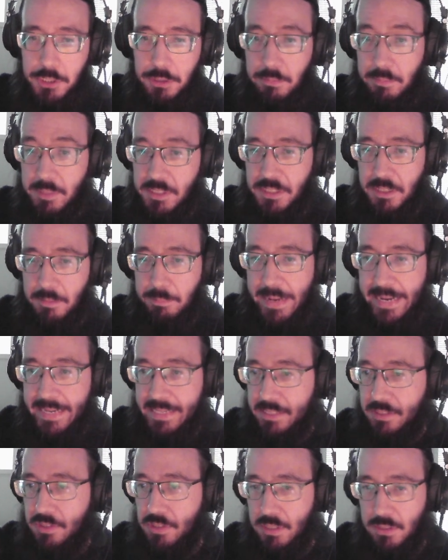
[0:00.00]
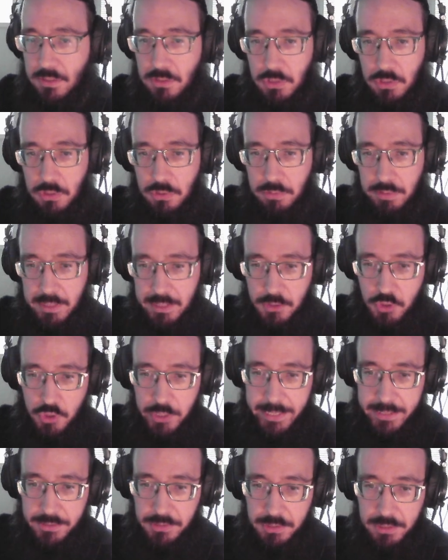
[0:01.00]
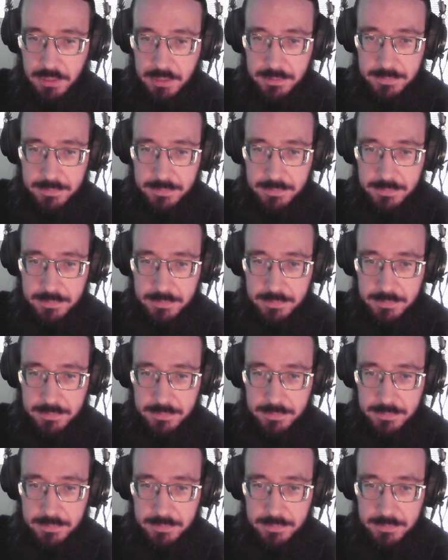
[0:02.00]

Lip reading: mystic magnets into this chest.